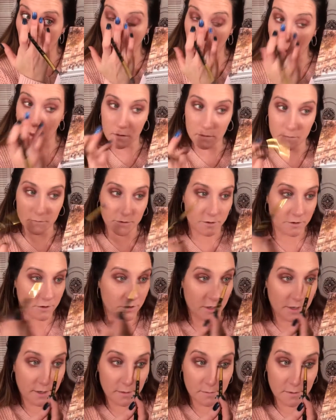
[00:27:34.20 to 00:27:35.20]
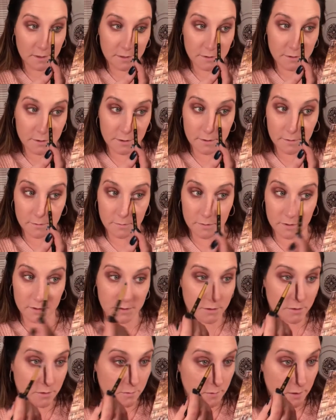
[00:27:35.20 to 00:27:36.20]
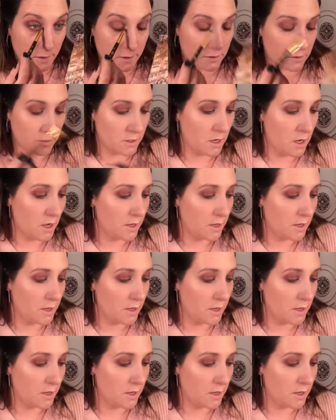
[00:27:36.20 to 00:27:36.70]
I'm just trying to make sure I don't put too much.